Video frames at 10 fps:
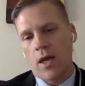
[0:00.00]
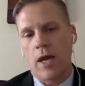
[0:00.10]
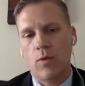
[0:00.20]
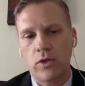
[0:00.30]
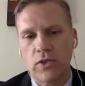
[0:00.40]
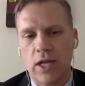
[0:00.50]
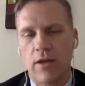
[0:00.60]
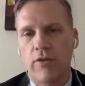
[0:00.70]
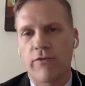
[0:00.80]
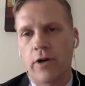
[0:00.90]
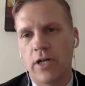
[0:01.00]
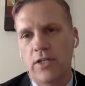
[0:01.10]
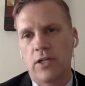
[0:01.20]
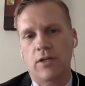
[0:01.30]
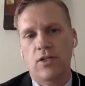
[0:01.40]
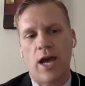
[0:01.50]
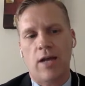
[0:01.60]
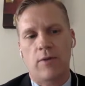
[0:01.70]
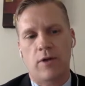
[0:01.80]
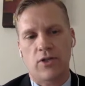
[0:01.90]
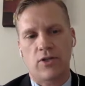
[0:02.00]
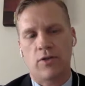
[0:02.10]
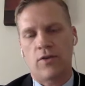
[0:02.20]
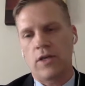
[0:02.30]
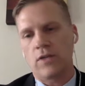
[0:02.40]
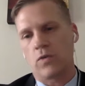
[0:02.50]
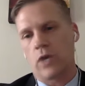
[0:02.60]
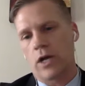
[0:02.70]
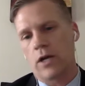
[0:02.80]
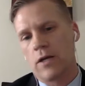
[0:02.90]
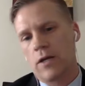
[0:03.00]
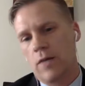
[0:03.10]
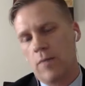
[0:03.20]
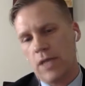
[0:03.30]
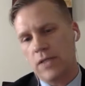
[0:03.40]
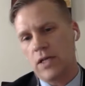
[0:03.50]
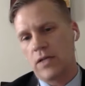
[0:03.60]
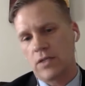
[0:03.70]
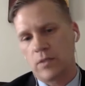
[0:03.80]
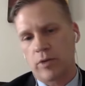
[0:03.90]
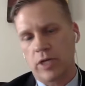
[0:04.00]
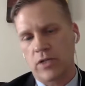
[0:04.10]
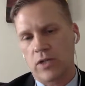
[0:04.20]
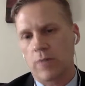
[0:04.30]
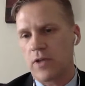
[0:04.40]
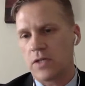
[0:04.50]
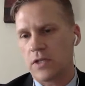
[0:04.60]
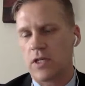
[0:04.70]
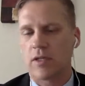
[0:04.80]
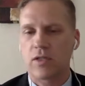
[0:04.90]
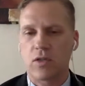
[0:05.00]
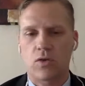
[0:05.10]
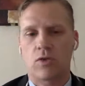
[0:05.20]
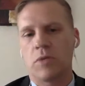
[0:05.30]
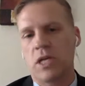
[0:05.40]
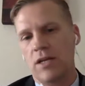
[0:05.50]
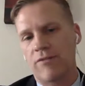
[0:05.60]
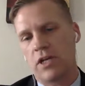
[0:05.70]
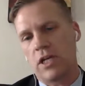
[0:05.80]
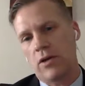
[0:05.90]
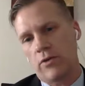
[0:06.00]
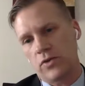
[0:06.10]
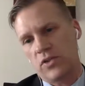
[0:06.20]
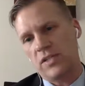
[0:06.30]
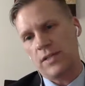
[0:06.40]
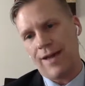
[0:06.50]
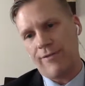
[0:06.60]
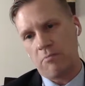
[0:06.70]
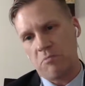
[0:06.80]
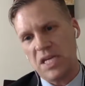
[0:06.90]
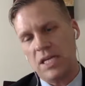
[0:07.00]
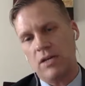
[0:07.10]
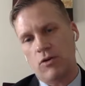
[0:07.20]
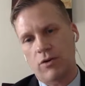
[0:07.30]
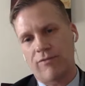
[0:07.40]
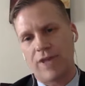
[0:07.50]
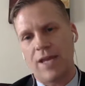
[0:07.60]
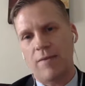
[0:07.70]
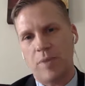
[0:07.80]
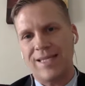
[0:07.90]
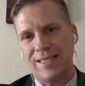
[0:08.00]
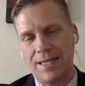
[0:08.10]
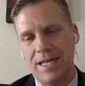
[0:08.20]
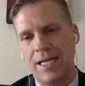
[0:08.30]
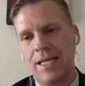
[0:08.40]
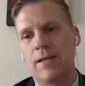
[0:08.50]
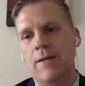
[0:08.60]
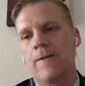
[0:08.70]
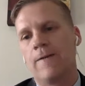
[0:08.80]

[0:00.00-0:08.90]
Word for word: I will say though, for us here at Chatham, there are certain things where it makes sense to bring some things in, social media, video, those things that have an immediate or event-based need.